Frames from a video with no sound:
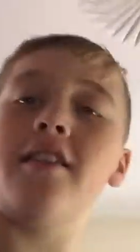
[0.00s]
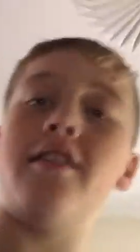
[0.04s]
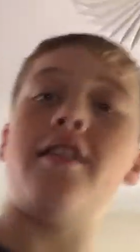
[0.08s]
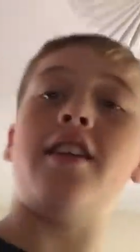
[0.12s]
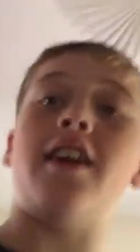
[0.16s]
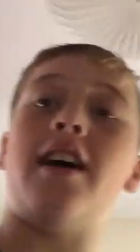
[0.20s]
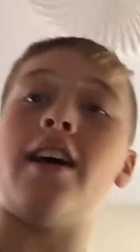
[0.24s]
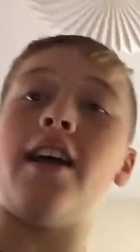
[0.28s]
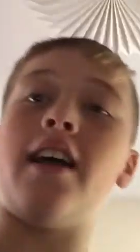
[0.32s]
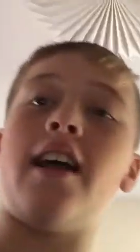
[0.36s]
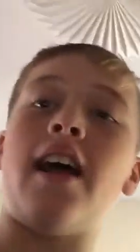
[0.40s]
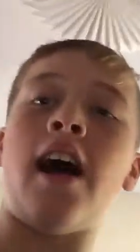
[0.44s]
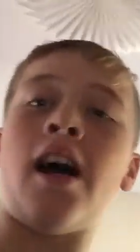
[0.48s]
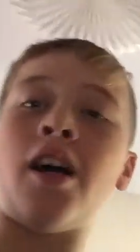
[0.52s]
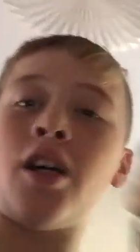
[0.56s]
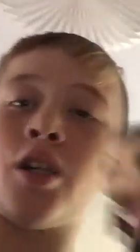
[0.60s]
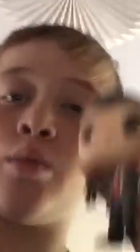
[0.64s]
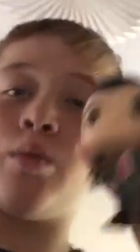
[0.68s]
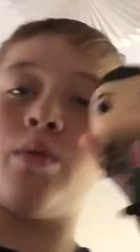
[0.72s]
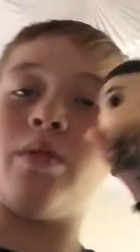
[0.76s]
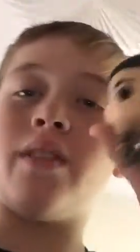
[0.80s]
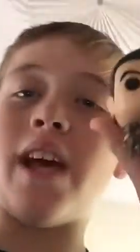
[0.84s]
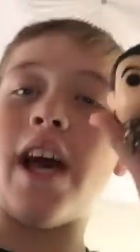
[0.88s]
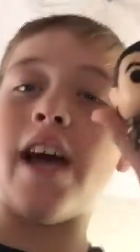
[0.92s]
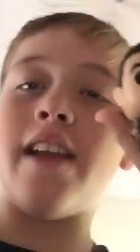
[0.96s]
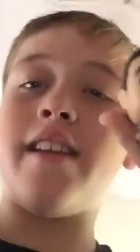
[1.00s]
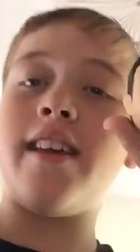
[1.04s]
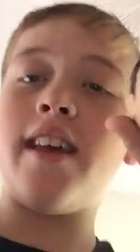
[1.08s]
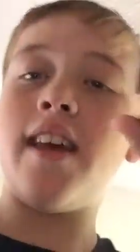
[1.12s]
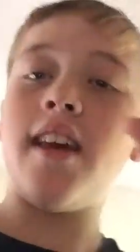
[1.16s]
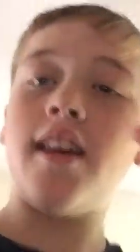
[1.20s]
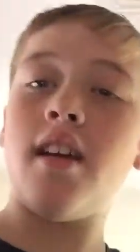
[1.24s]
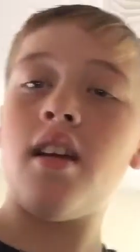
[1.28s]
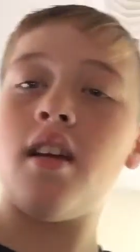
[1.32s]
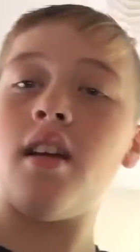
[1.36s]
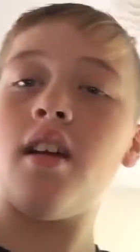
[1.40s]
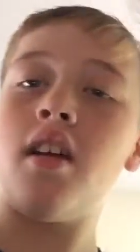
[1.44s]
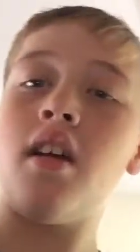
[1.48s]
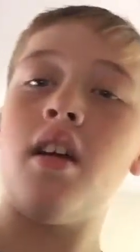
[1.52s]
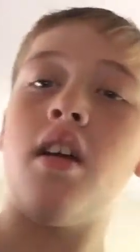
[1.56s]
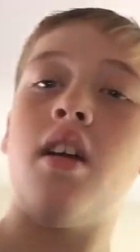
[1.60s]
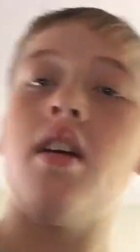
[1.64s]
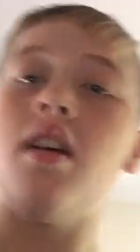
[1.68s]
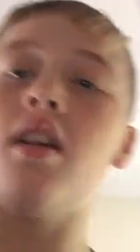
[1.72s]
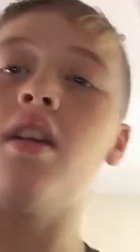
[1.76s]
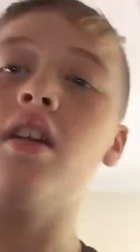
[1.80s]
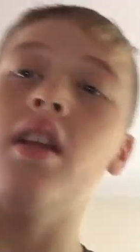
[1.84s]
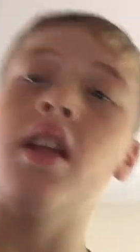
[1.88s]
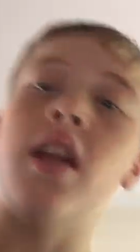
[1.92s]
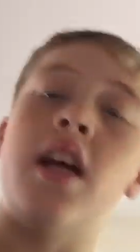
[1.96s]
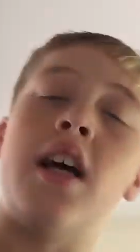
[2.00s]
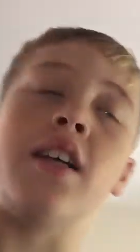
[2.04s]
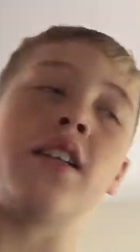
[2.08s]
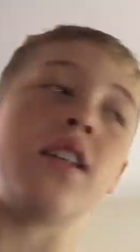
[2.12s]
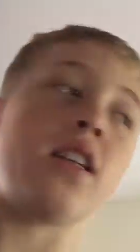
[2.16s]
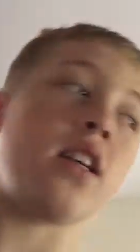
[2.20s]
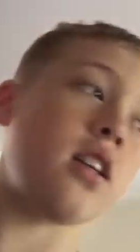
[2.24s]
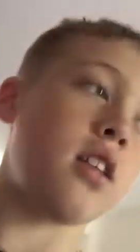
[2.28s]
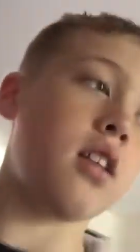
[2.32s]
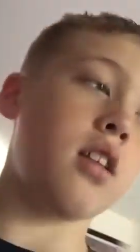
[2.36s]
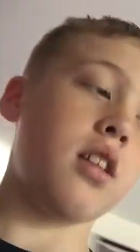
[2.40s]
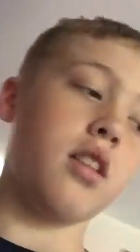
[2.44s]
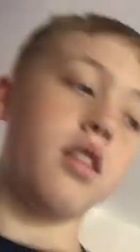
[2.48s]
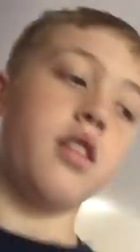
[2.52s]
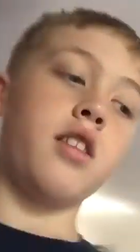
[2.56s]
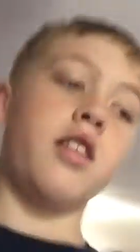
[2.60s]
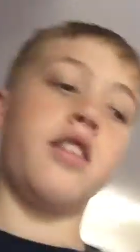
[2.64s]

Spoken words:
actual teddy. As in, the